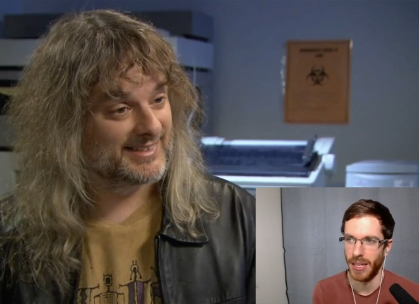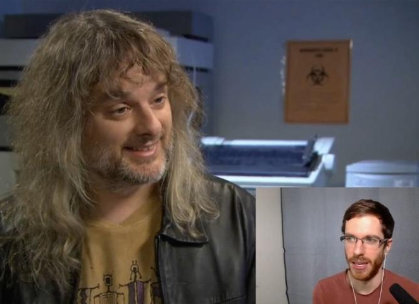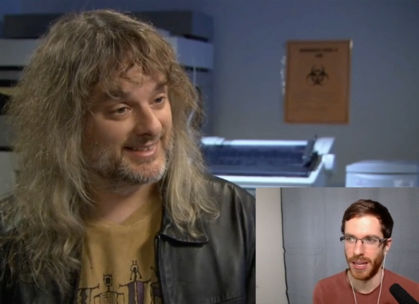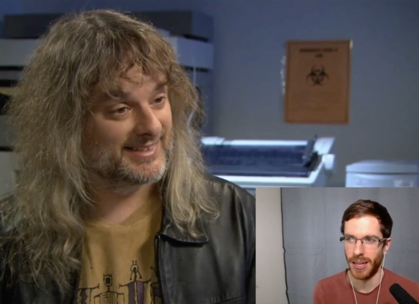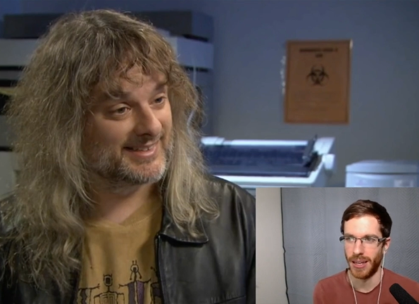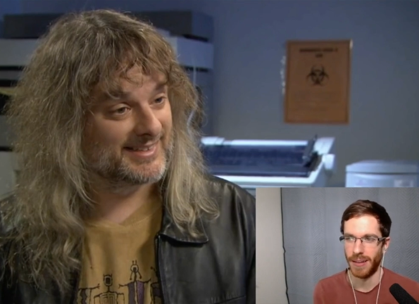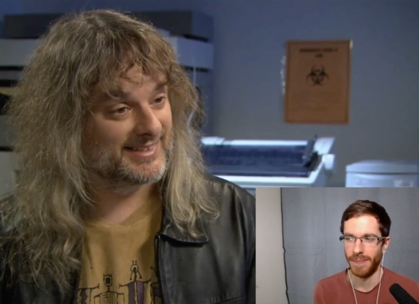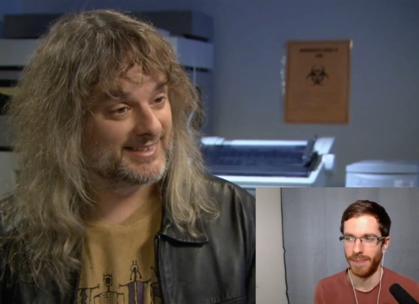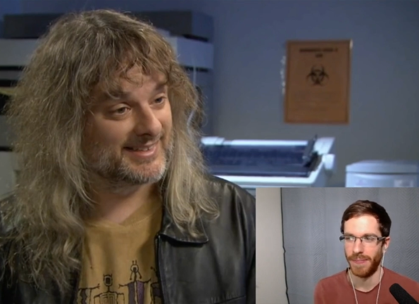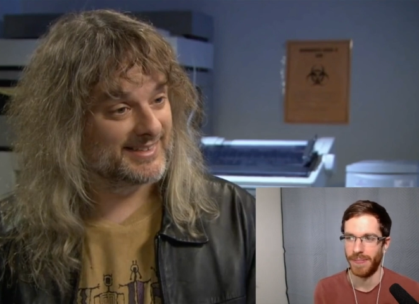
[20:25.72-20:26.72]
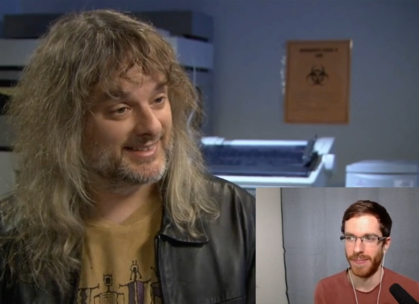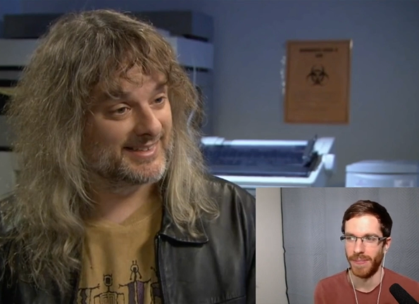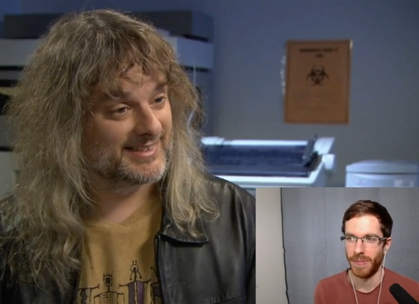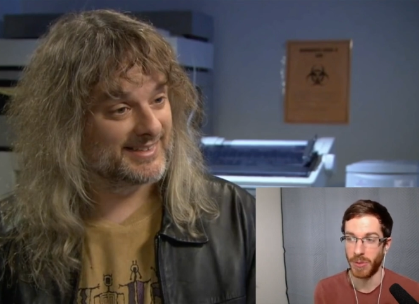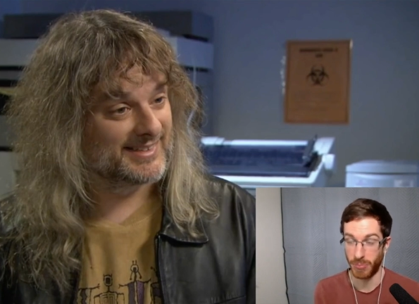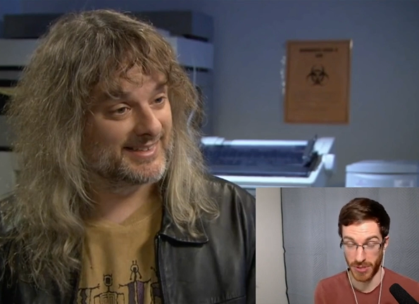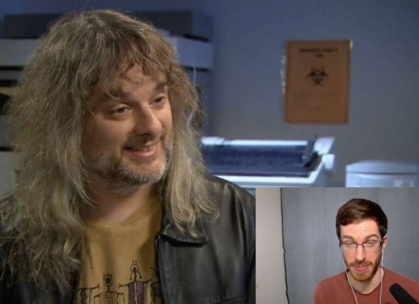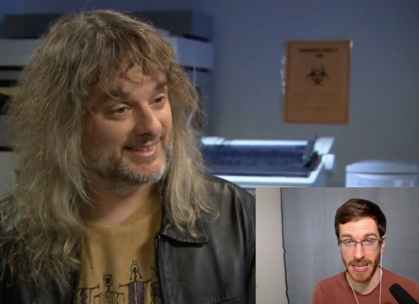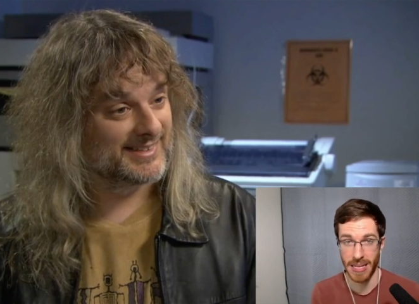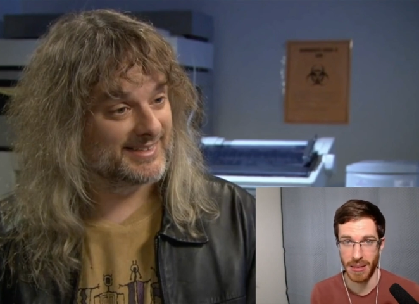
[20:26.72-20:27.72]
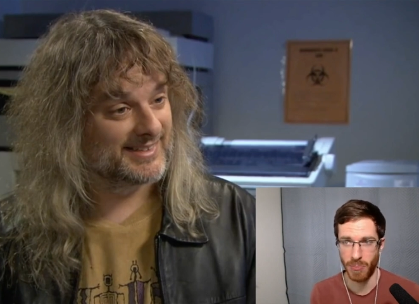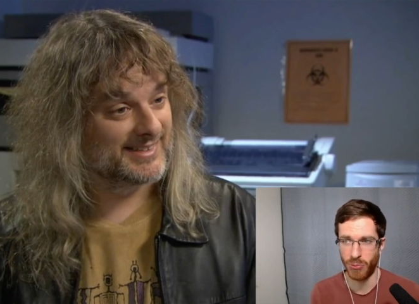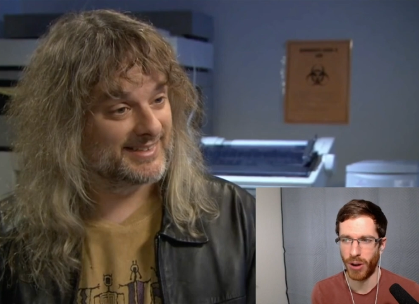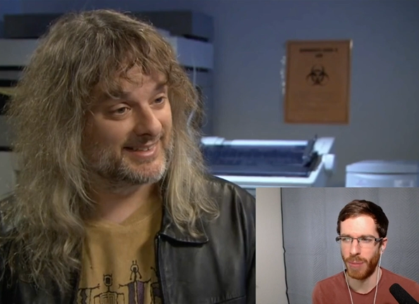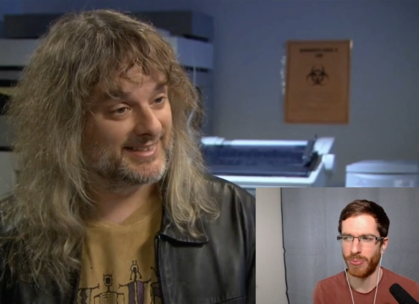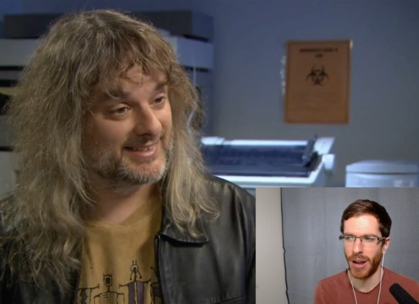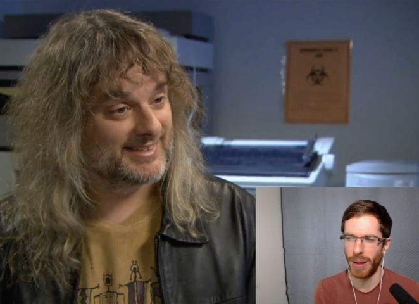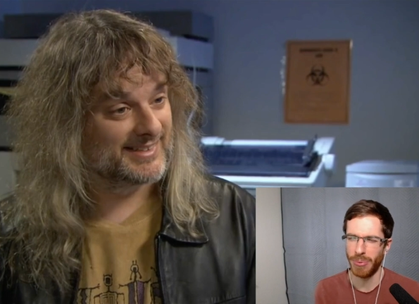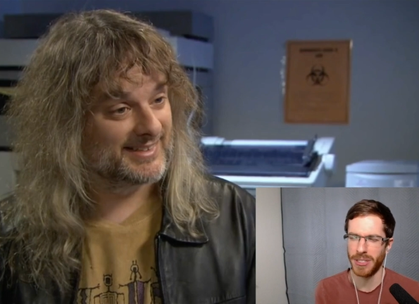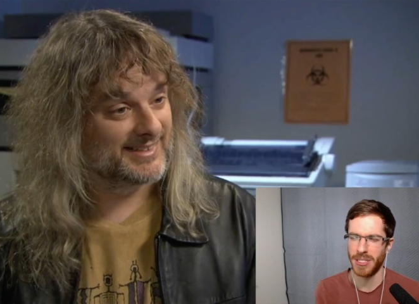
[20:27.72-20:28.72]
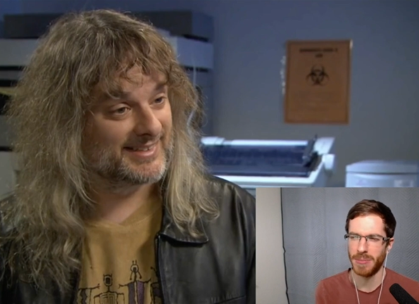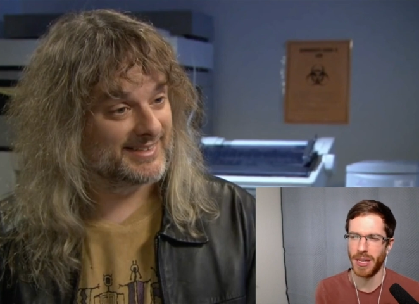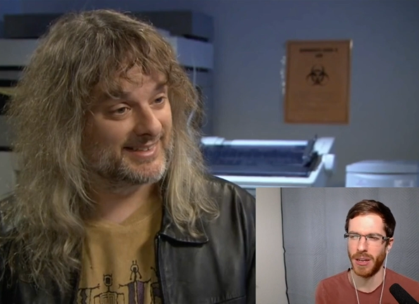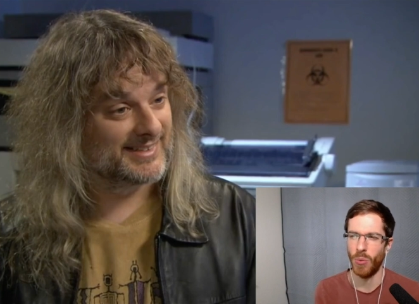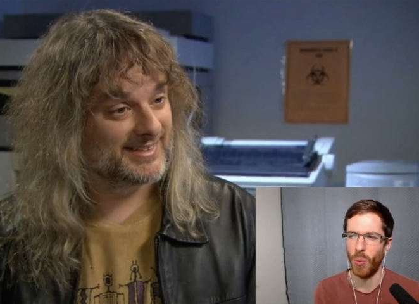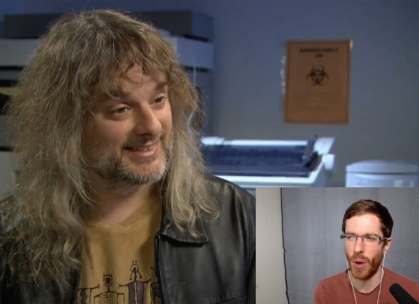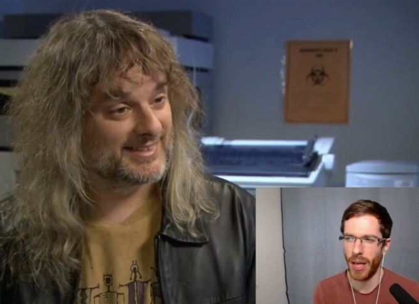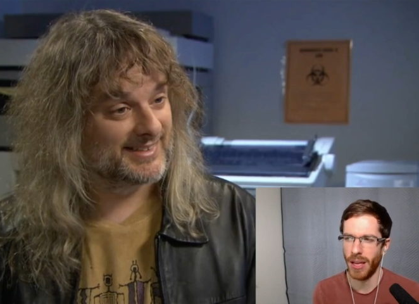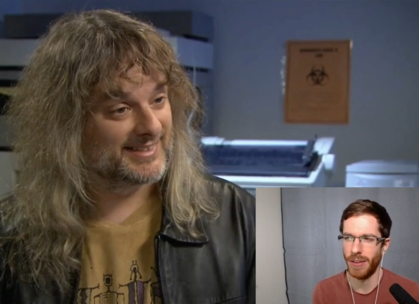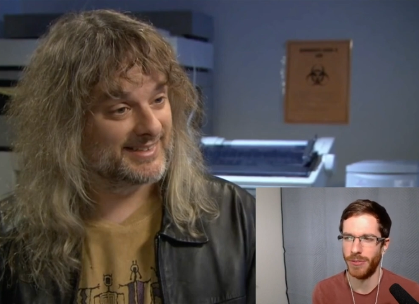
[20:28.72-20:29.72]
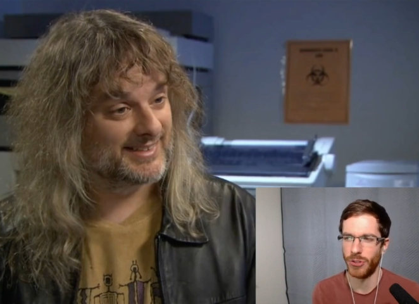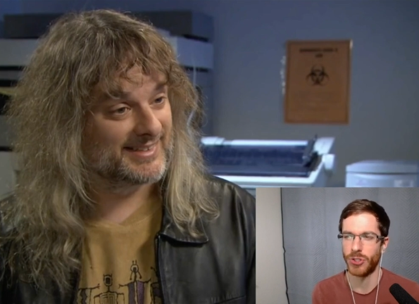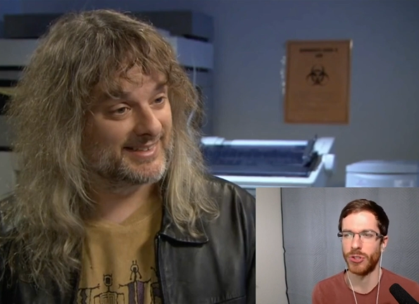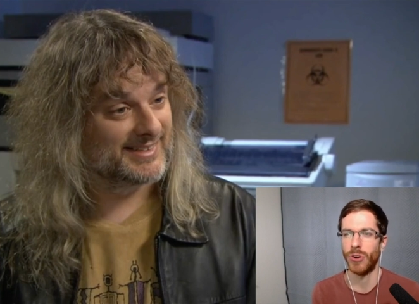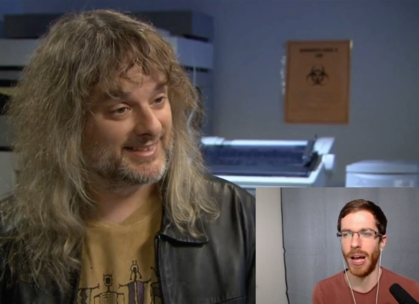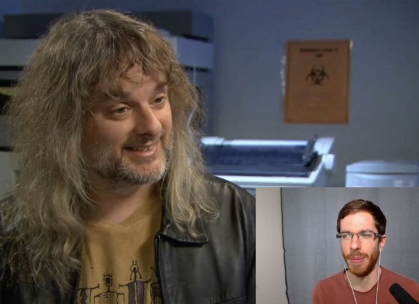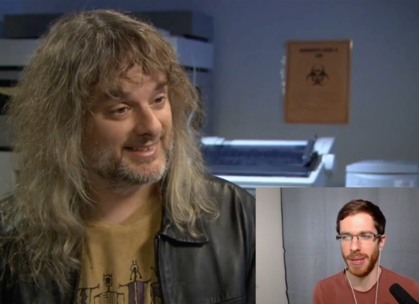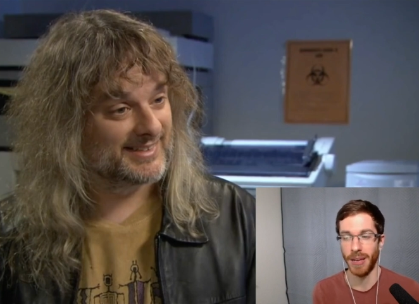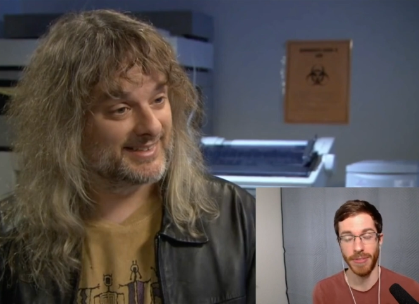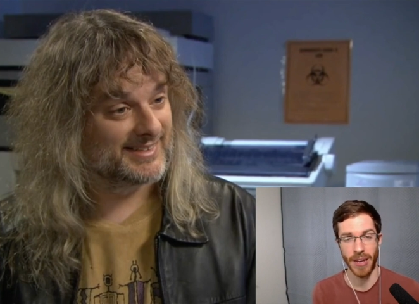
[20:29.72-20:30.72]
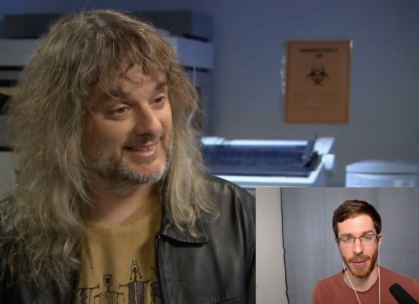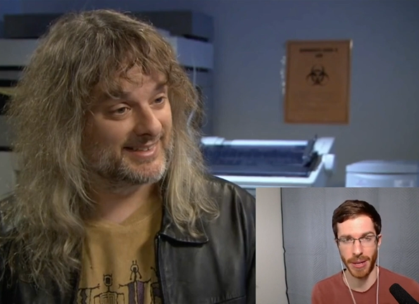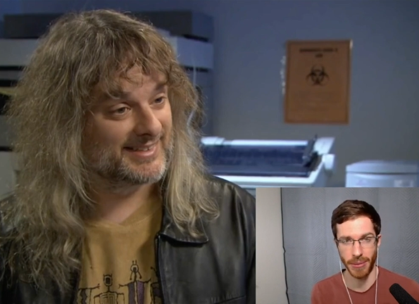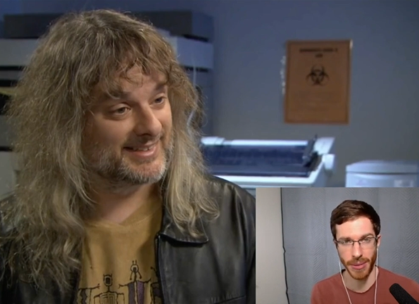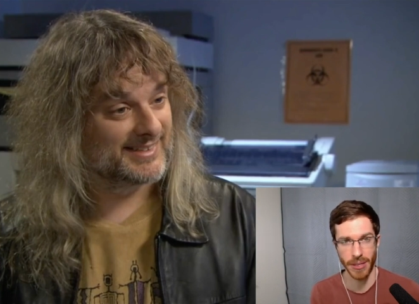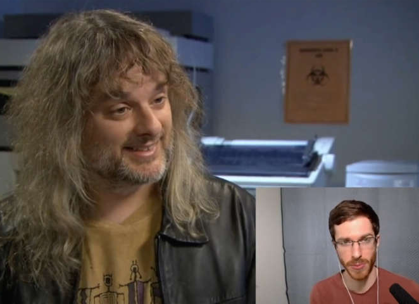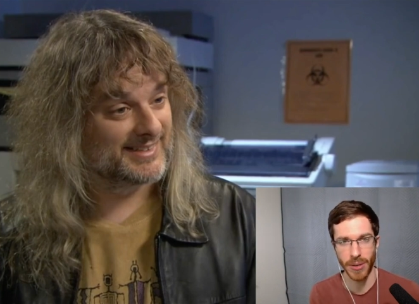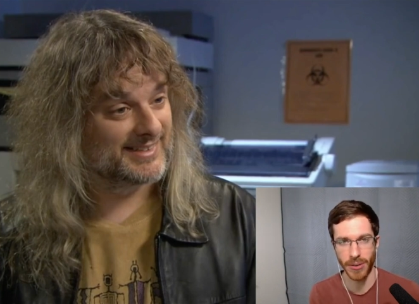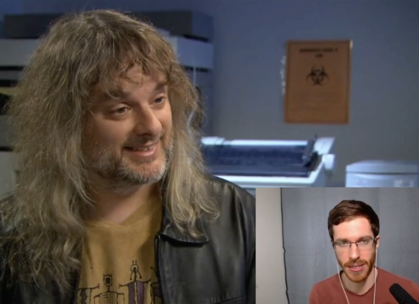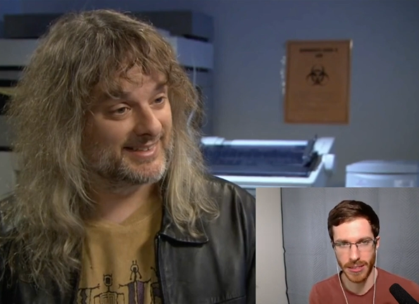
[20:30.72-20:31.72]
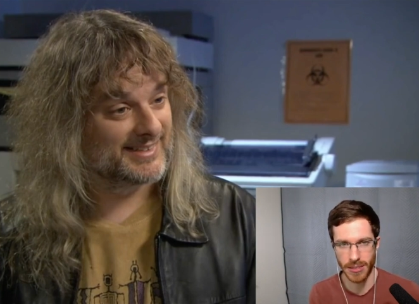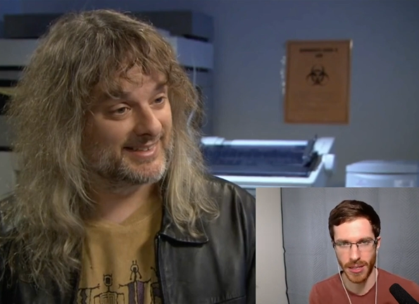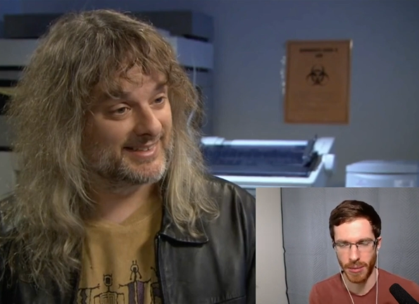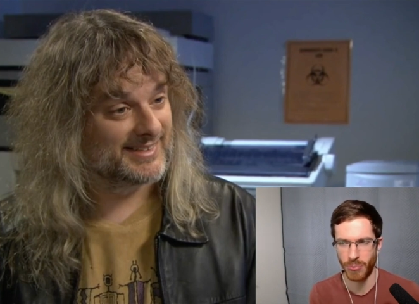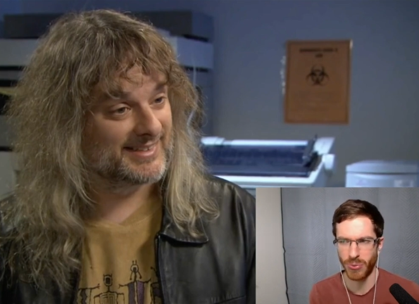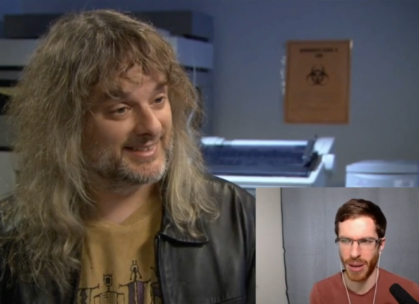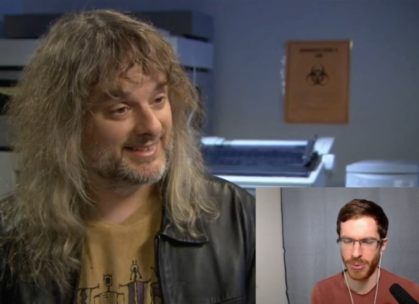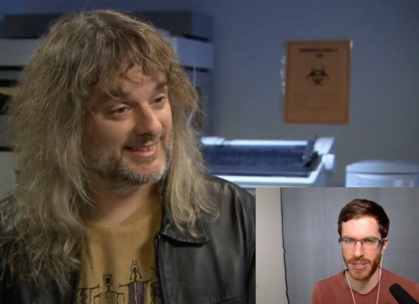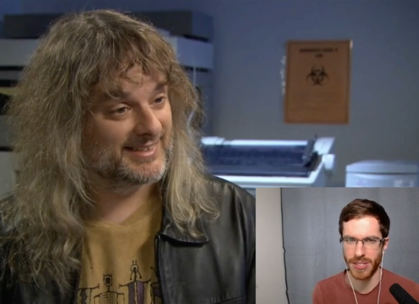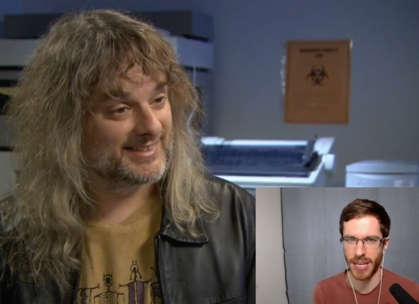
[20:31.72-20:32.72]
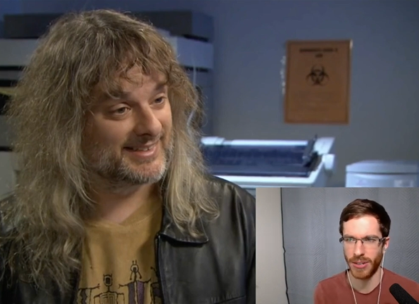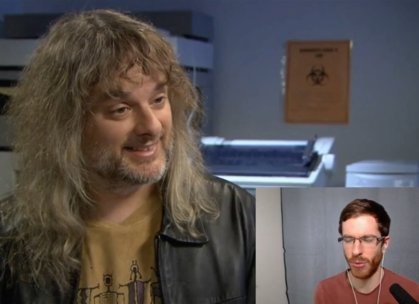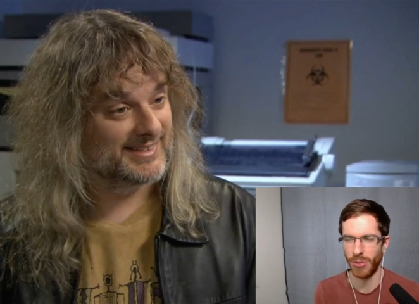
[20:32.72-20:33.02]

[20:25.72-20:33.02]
Speaker 1: I um, to me, a property seems like a way of describing a phenomena that we experience properties, I don't